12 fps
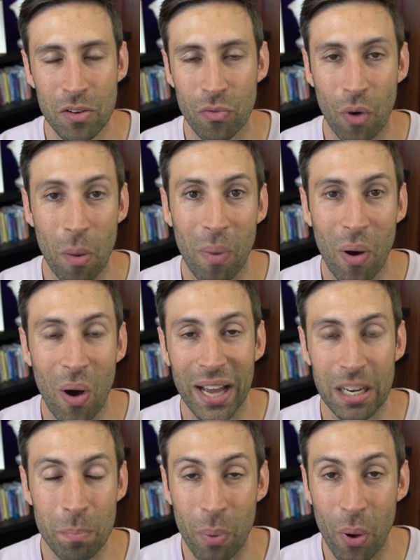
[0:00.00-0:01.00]
from
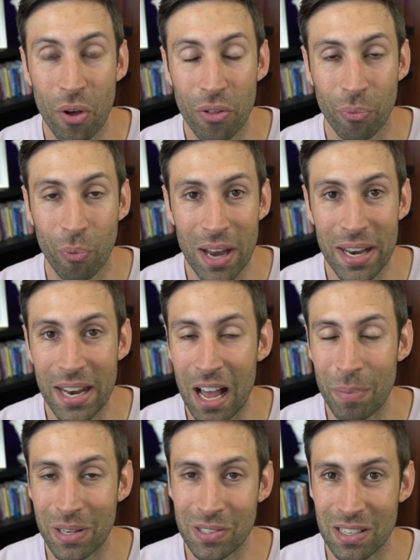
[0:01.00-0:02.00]
buying in Perth right
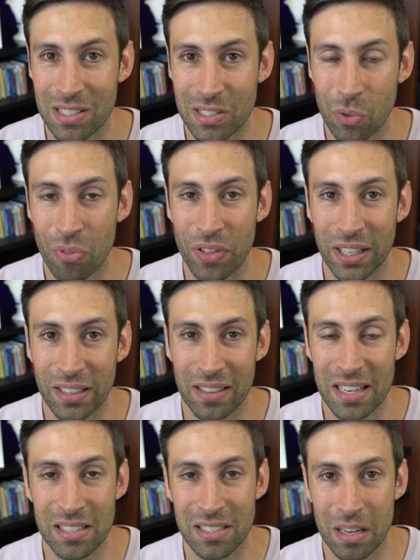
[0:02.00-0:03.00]
now, because I still think that
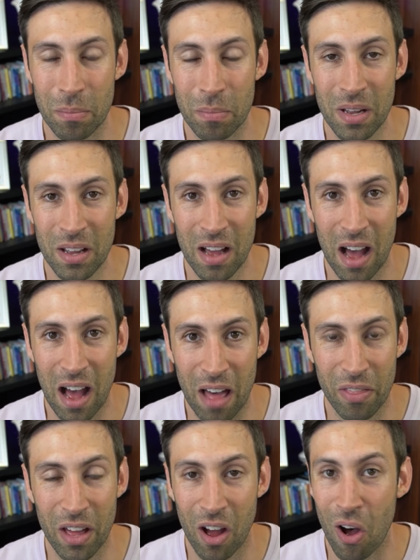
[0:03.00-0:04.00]
there's some
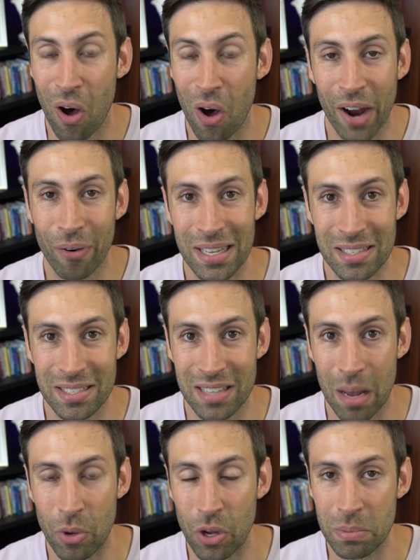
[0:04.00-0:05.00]
other higher end
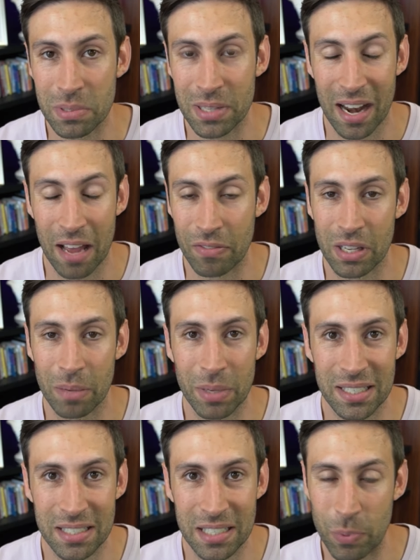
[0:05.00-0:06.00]
suburbs that have some
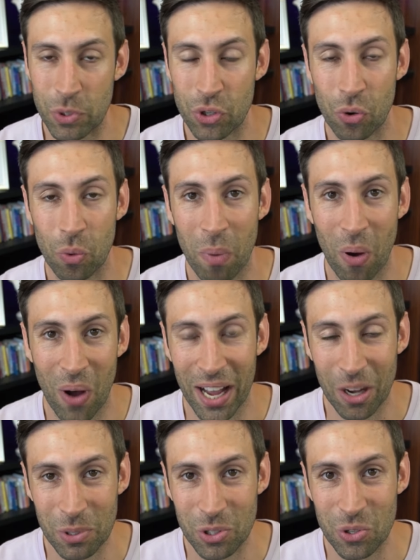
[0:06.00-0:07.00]
exceptional
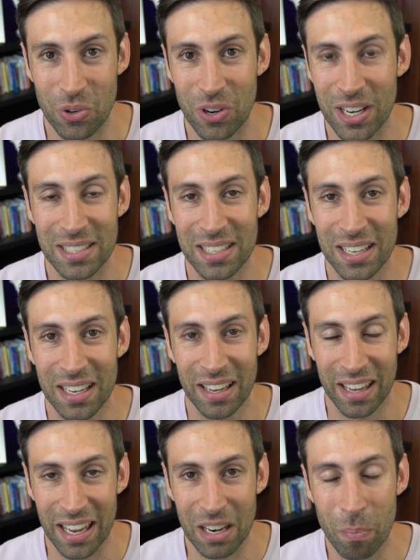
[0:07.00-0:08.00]
buying opportunities
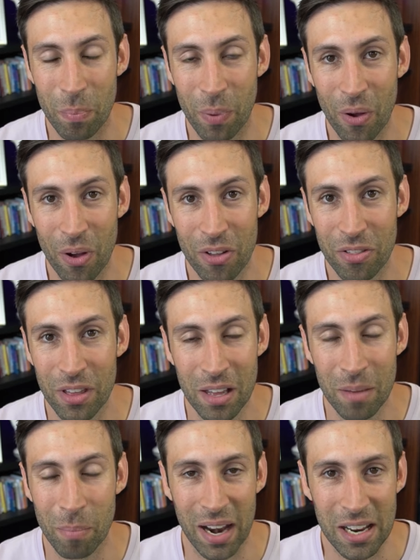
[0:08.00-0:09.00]
in Perth.
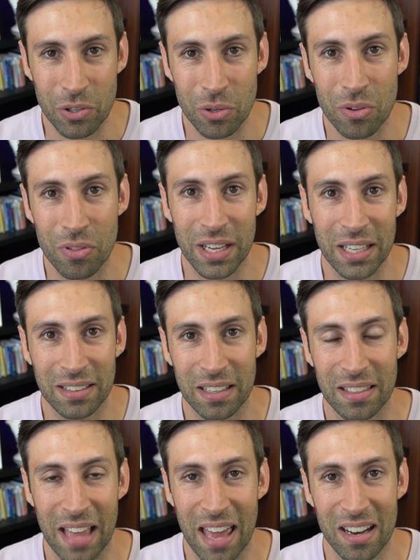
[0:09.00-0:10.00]
But I do think
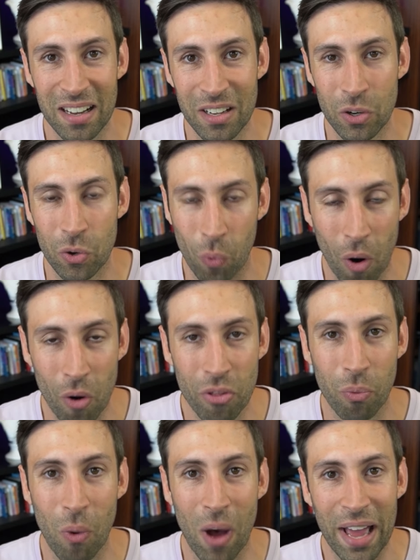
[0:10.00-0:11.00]
that that
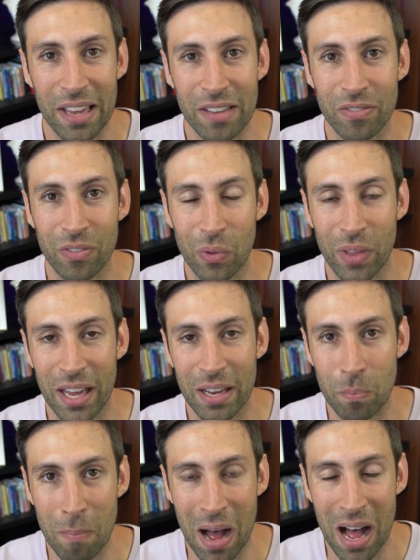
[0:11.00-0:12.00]
growth wave or
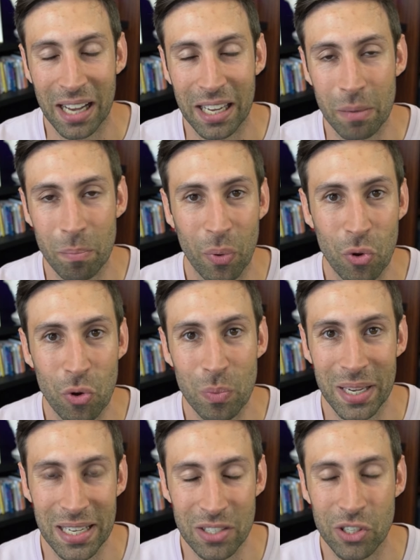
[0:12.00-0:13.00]
that market boom
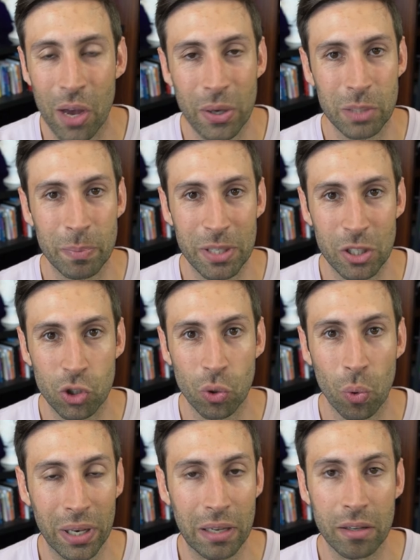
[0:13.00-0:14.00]
is going to be
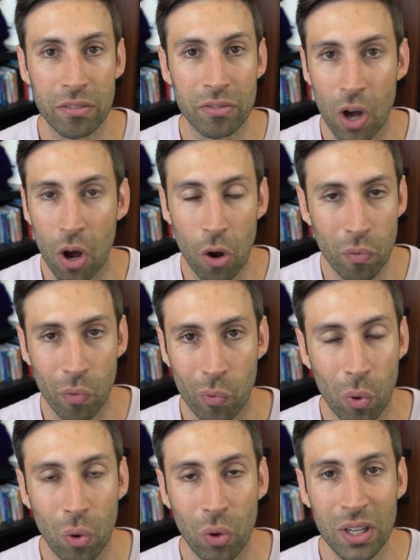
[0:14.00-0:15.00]
short-lived
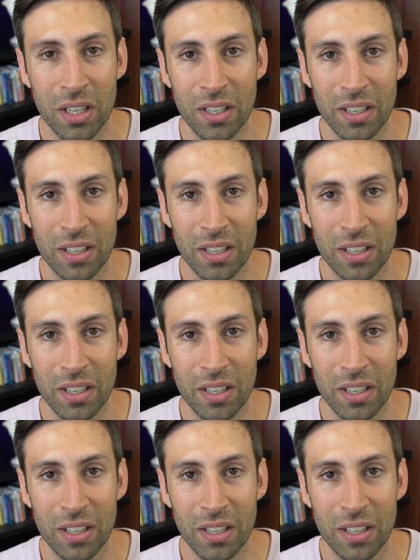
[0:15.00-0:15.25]
overall